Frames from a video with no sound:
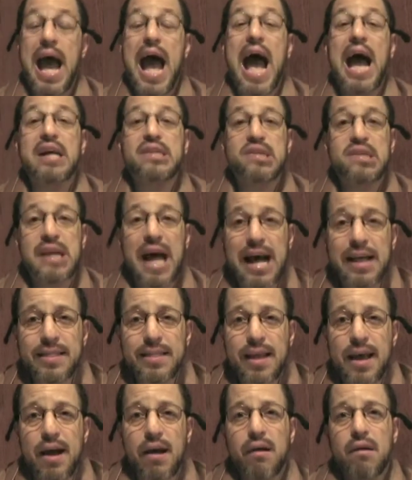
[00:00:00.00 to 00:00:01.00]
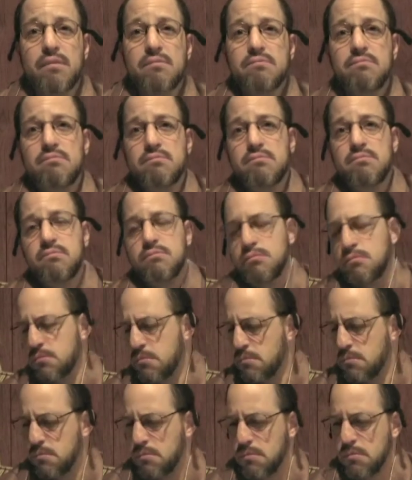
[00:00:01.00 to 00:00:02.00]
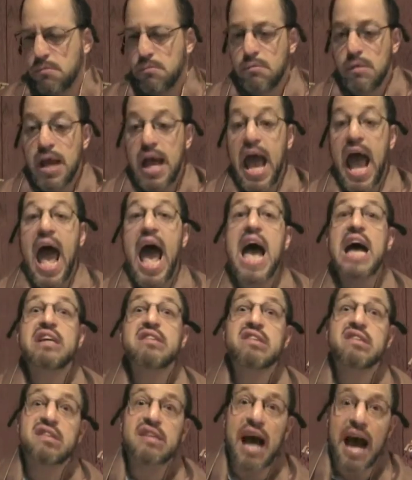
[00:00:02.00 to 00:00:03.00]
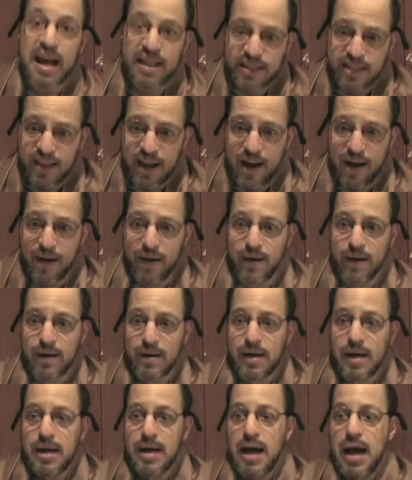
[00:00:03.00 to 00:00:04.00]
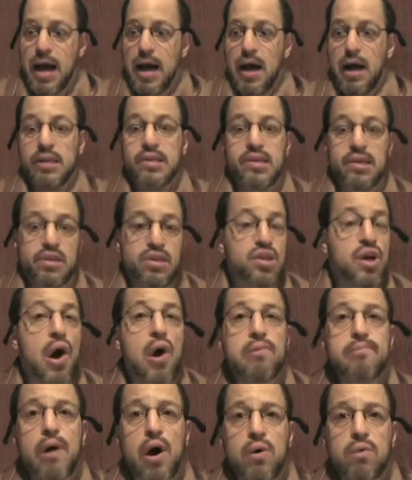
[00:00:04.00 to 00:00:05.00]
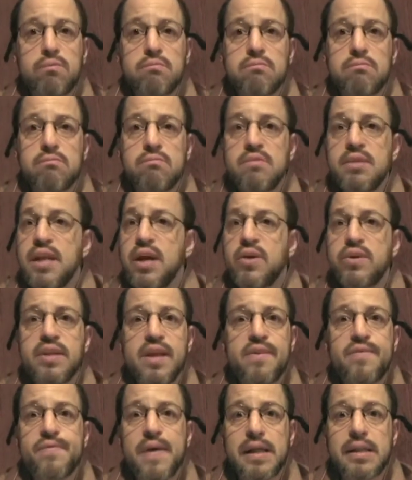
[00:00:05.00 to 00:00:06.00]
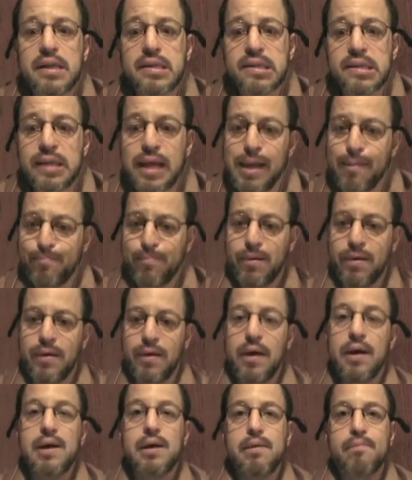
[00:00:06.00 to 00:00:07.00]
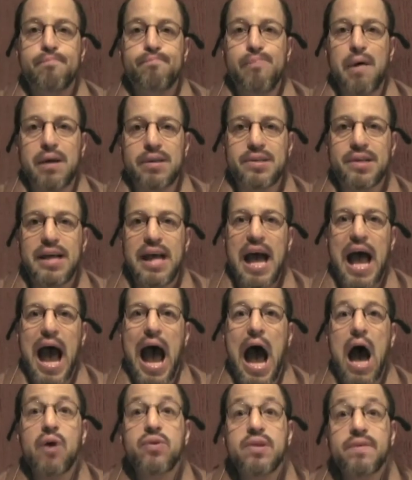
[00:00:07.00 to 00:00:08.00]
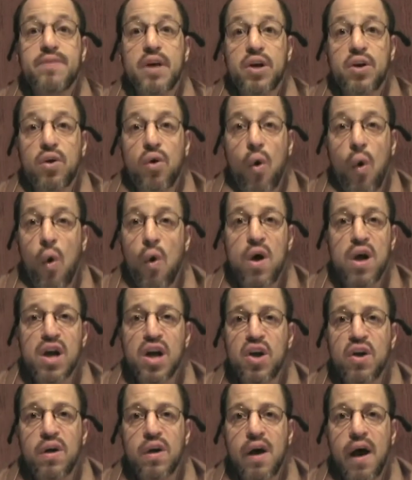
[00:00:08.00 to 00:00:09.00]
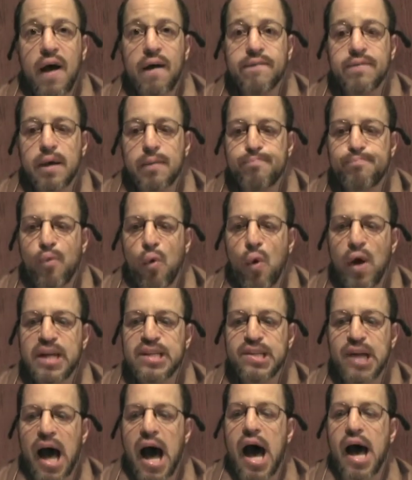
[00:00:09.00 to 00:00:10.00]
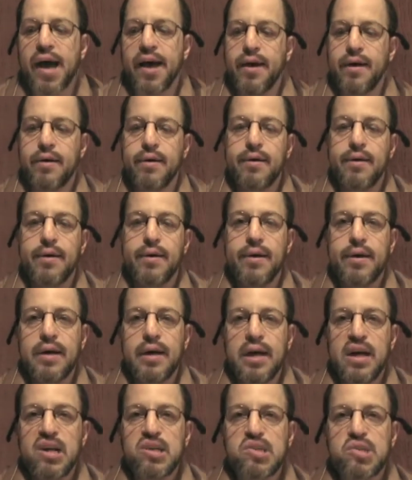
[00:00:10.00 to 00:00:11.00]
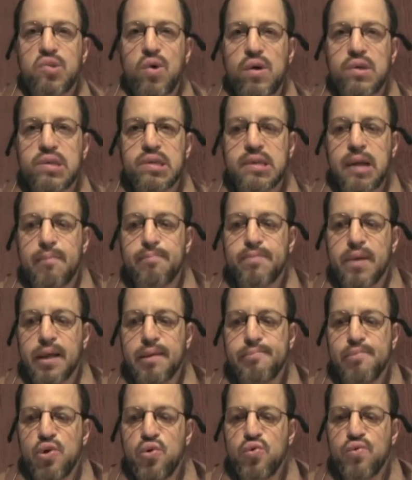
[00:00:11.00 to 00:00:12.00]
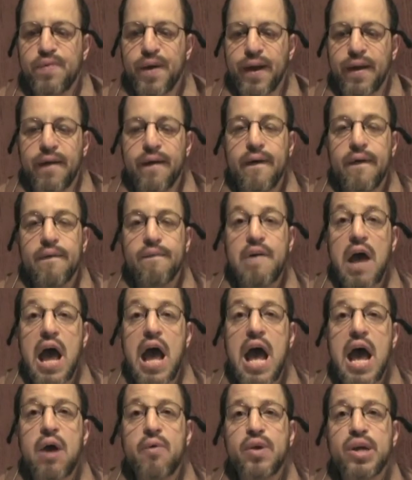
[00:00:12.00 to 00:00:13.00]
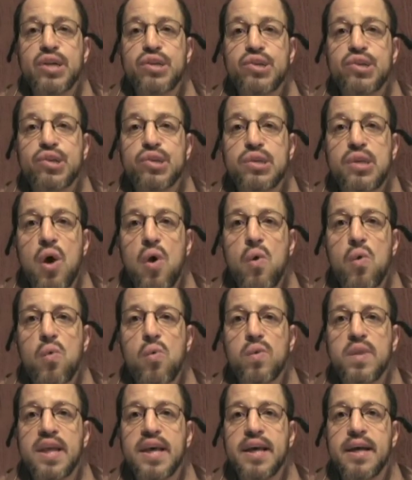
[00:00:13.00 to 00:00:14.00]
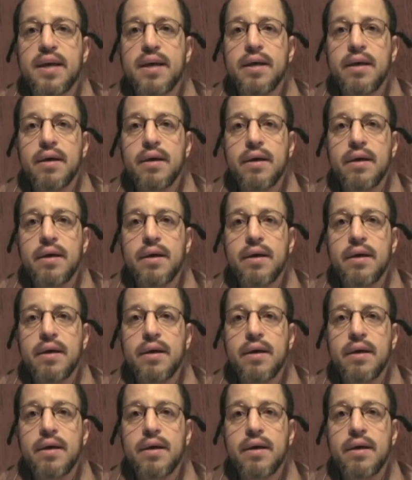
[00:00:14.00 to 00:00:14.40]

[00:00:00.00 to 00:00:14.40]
And sat there, until Yomo nearly fell asleep. But out of the corner of the boy's eye, he saw something moving very slowly